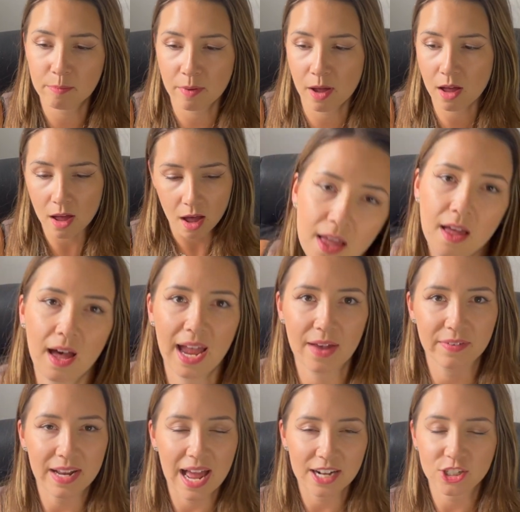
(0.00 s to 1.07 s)
but I
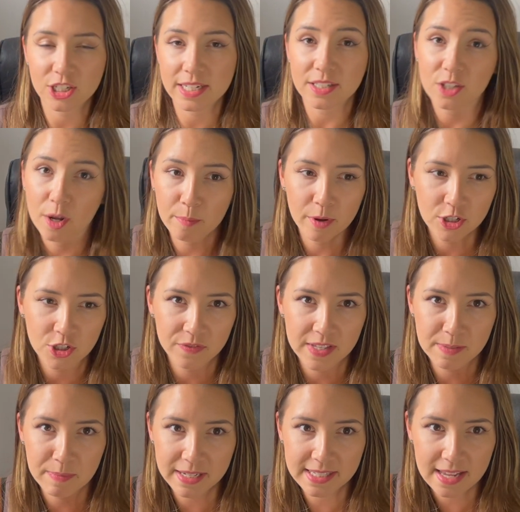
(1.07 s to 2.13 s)
haven't actually done much of
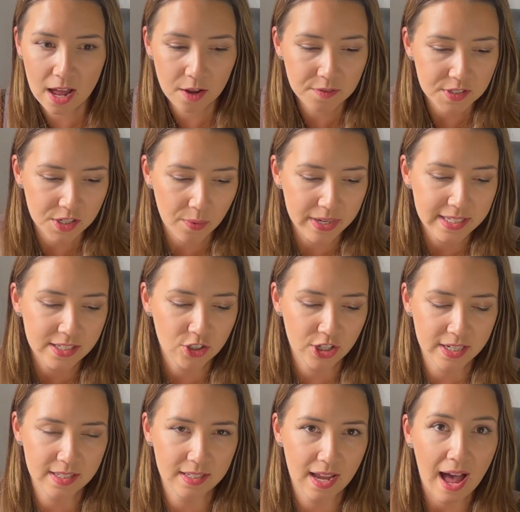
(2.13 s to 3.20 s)
this myself, so I'd
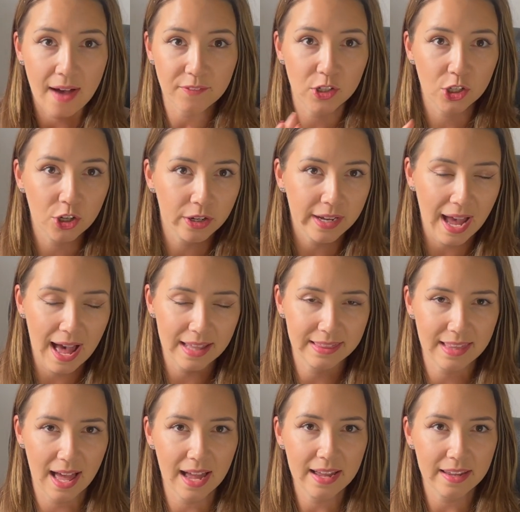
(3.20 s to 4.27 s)
suggest to have a look at
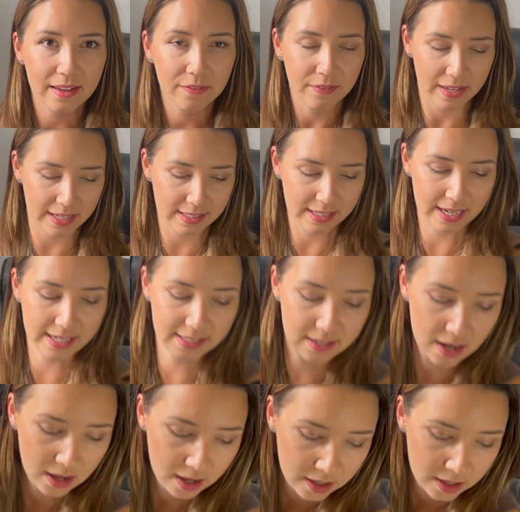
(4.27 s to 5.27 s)
that if it is